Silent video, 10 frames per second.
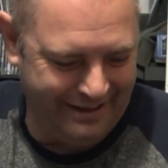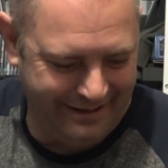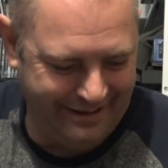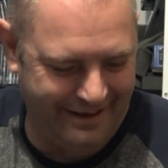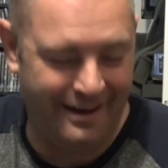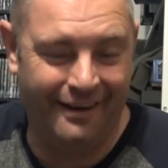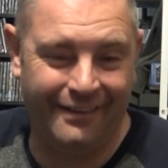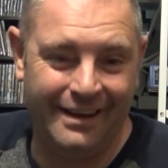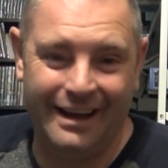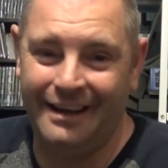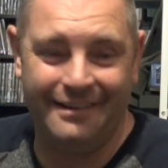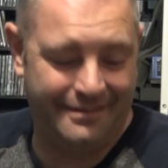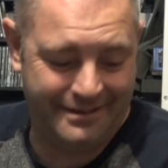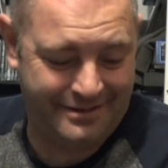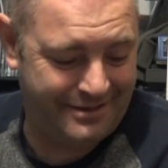You know,
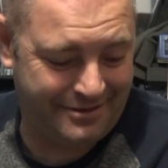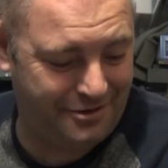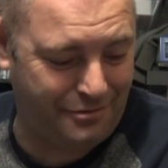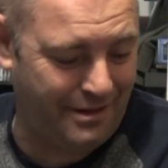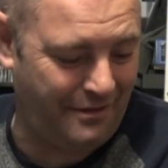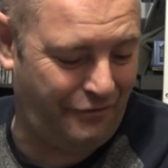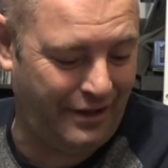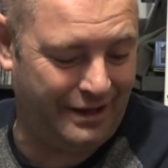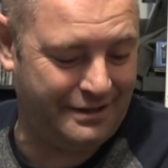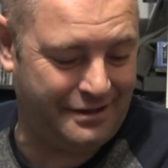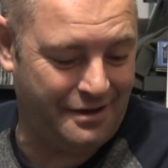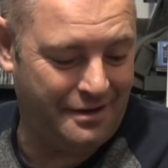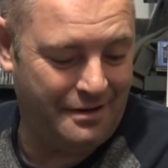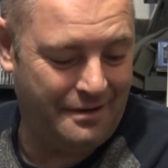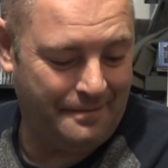it's just one of them things.
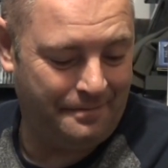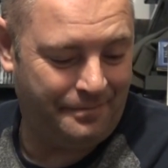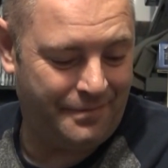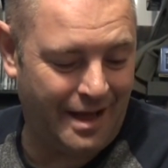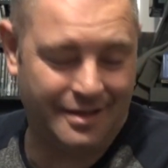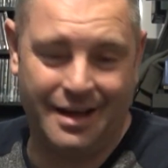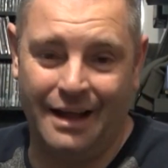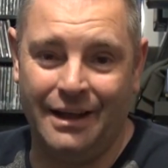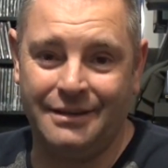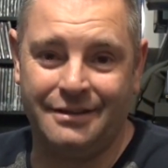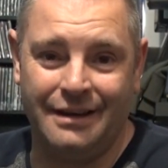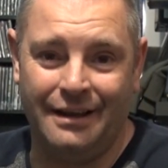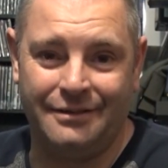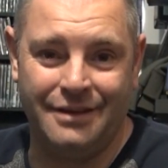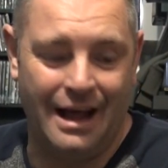That's
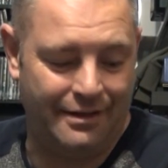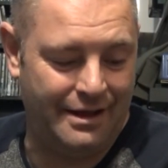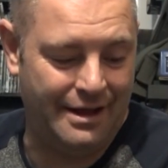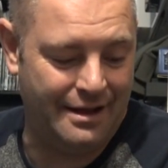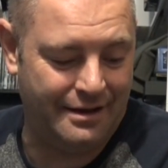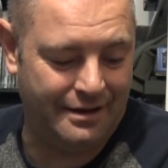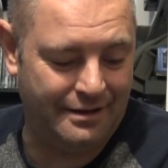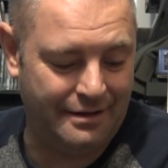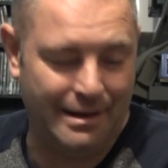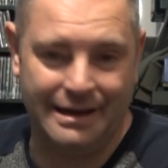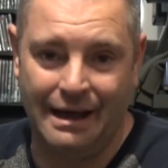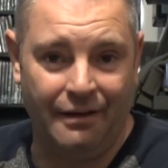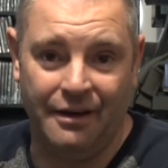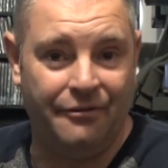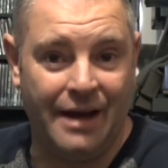like the
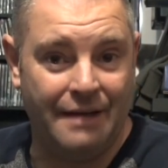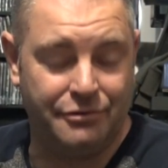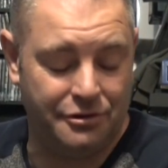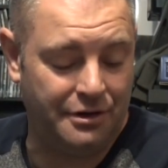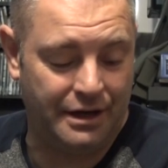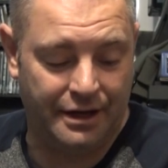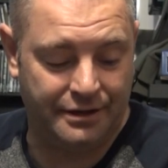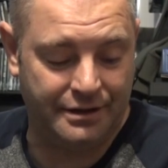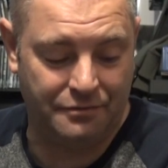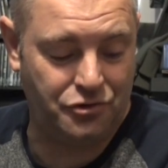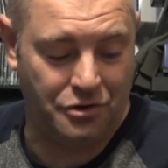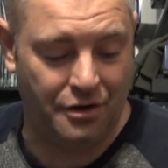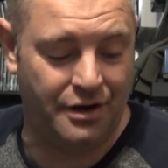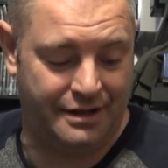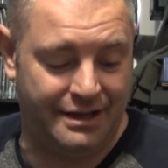Mandela effect. I'm sure it is. I'm
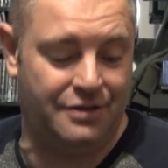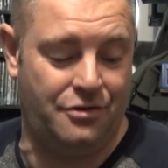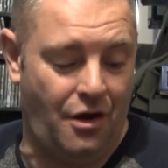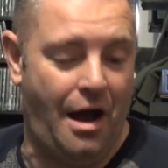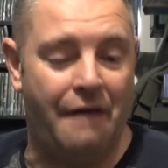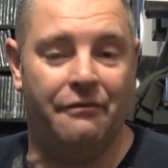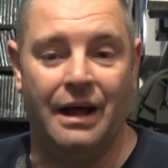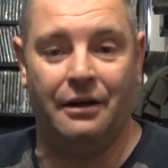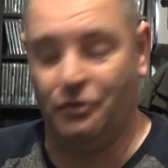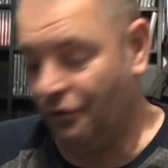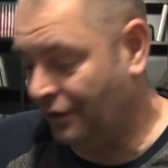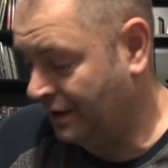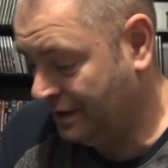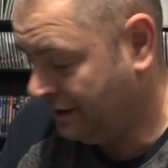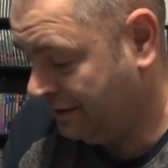sure it did not have that cover
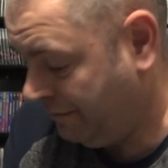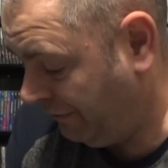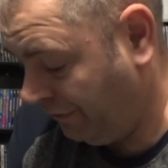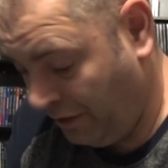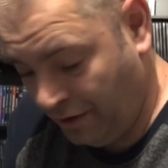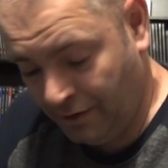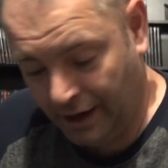before.